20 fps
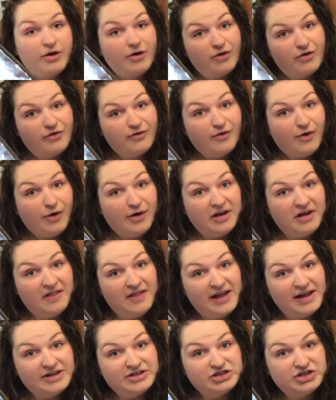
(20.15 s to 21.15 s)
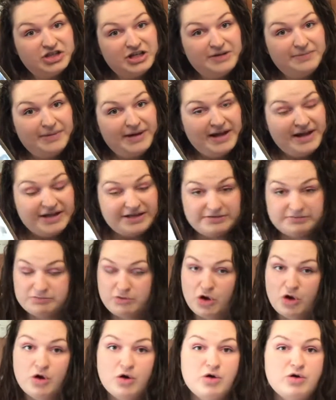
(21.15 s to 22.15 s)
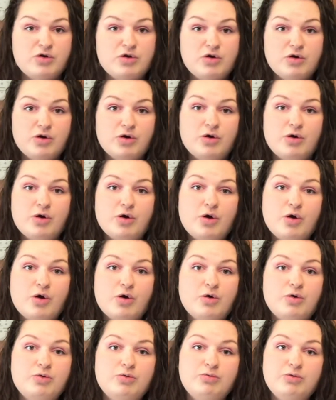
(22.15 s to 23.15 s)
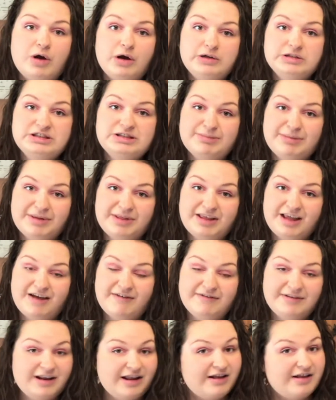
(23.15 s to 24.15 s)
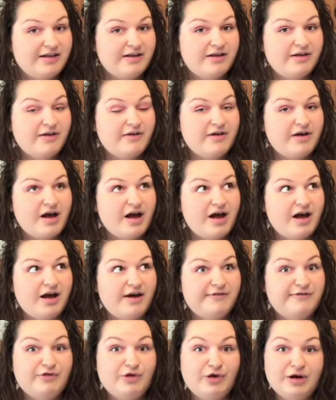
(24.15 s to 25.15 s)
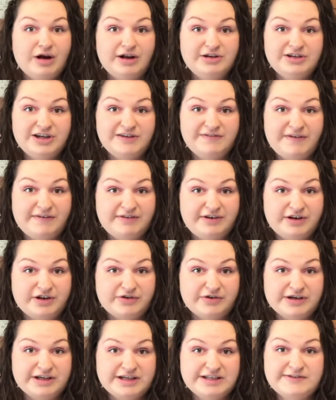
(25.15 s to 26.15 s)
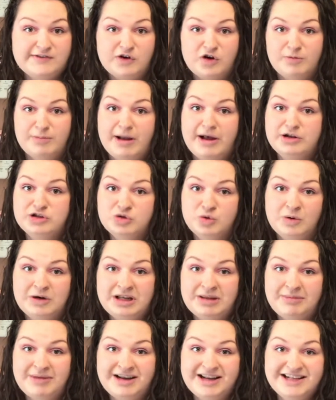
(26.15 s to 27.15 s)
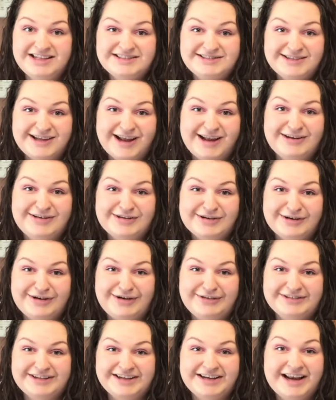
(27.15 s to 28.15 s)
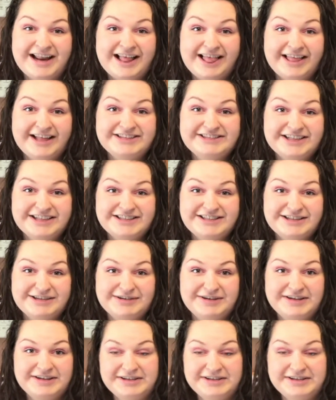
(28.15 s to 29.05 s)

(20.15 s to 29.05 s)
foil lined sheet pan, roast them in the oven at uh, 450 degrees for about 20 minutes, and you're golden. Let's get to it.